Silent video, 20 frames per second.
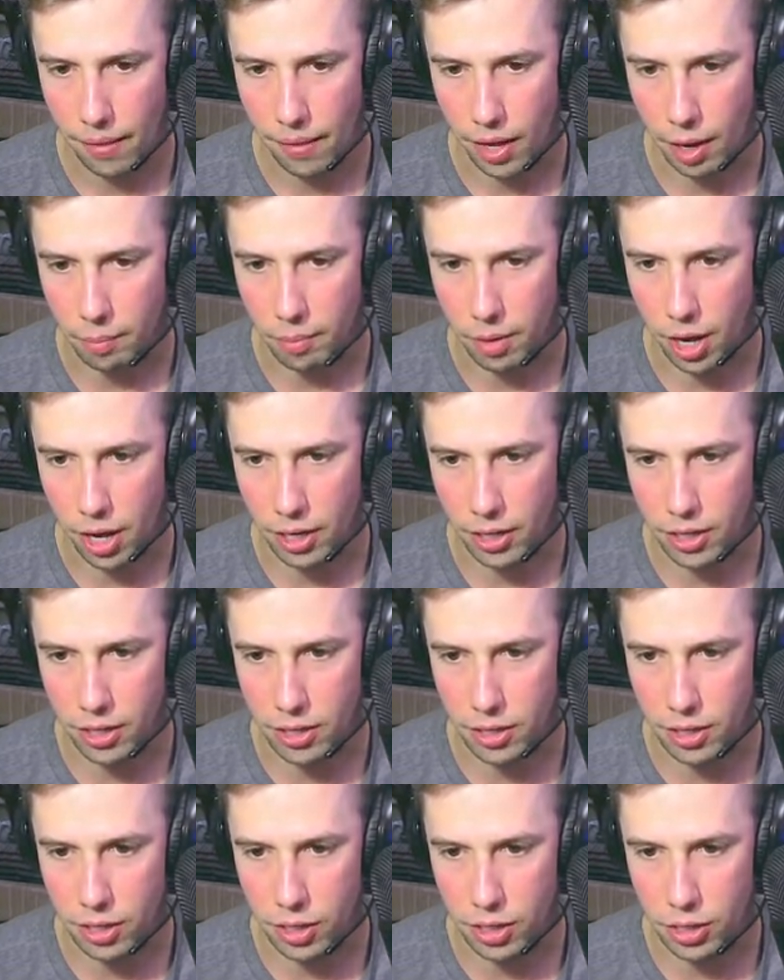I'm not
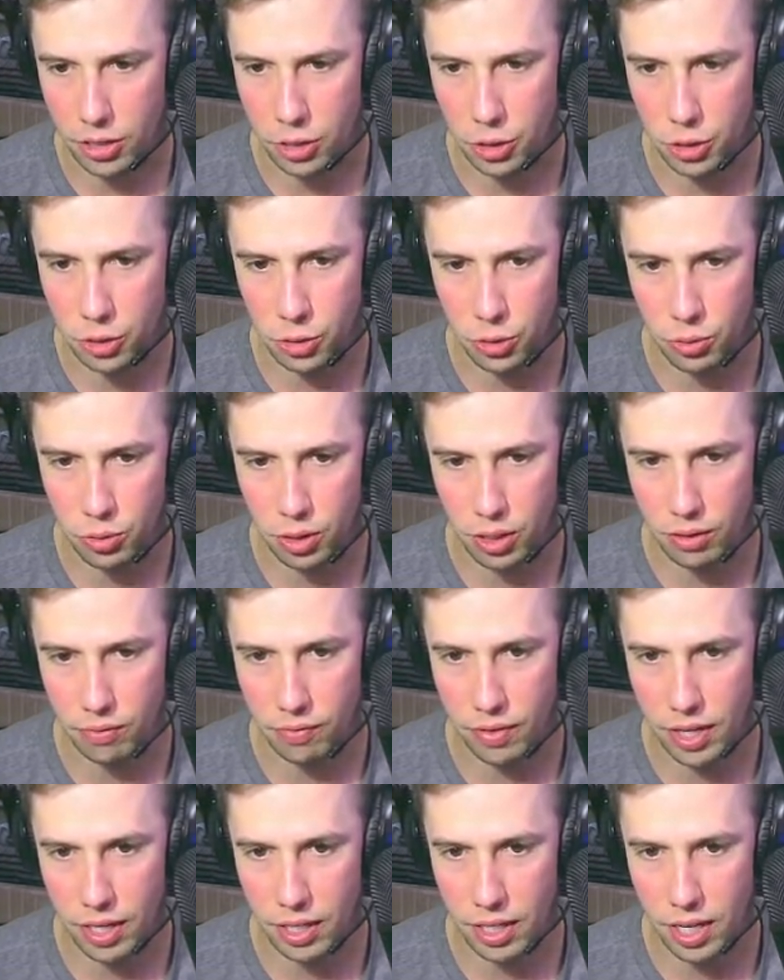here to hurt you, little
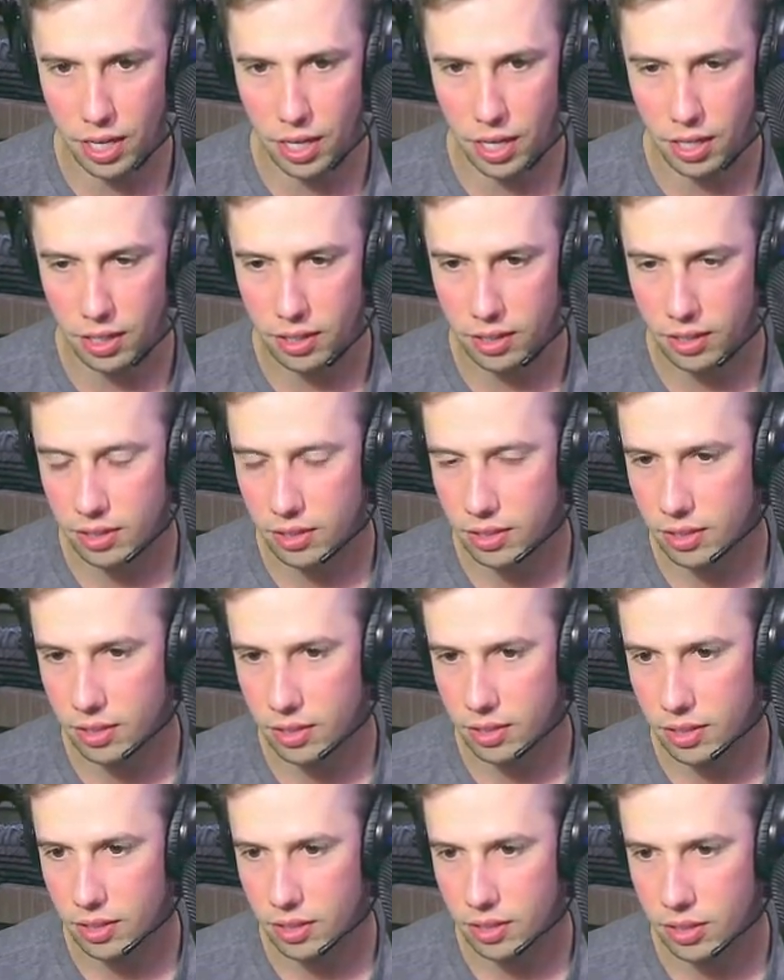fella.
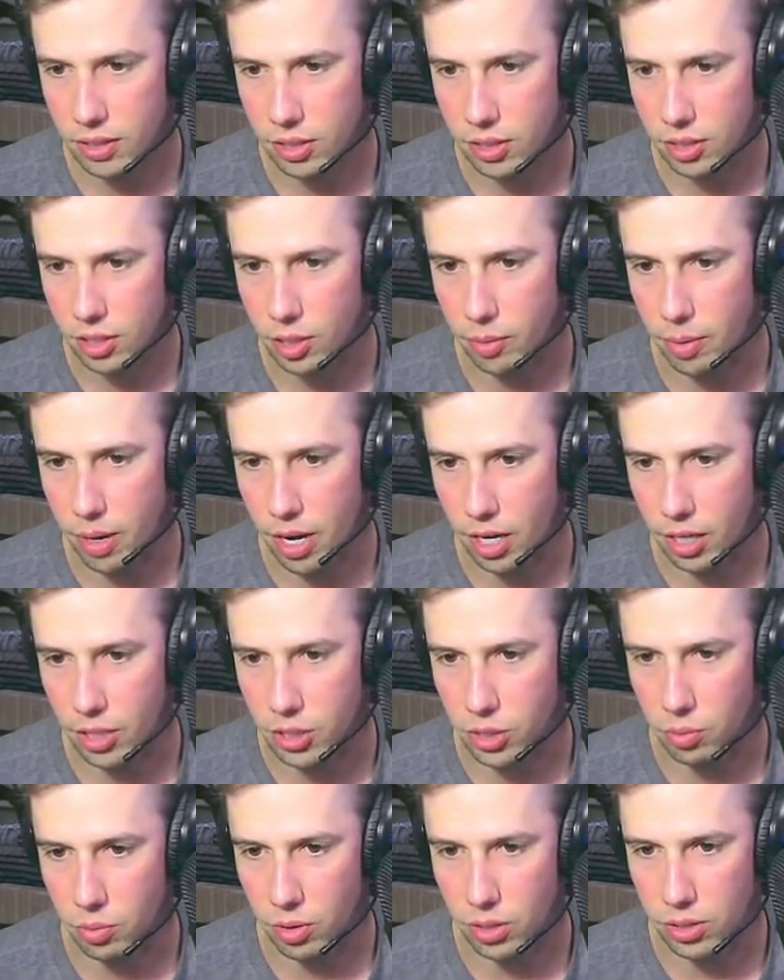Just come out, I
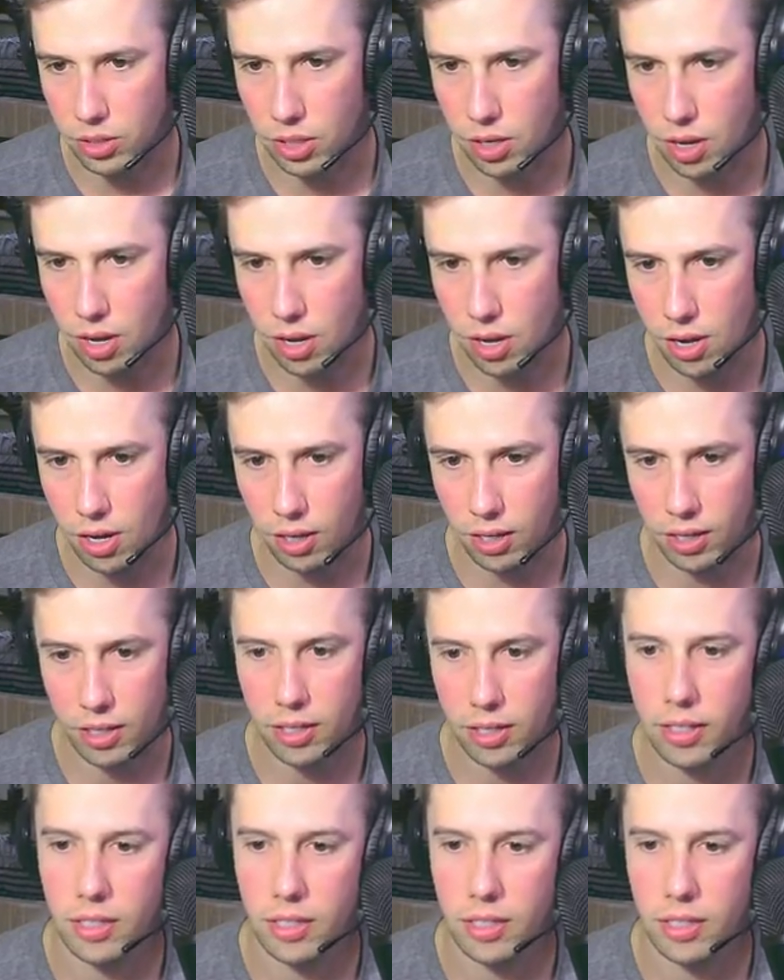just want to talk.